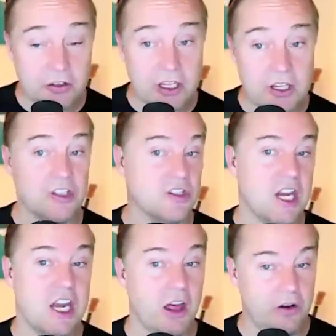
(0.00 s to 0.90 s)
is just
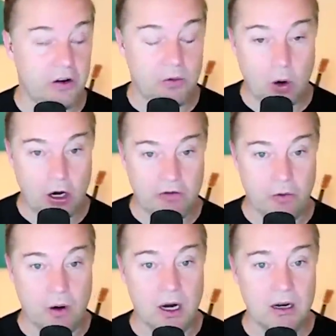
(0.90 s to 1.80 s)
another word
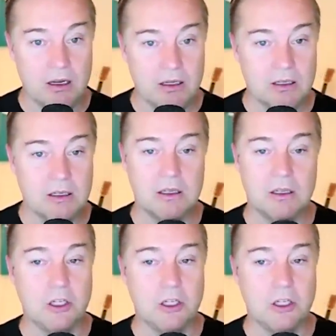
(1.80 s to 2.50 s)
for your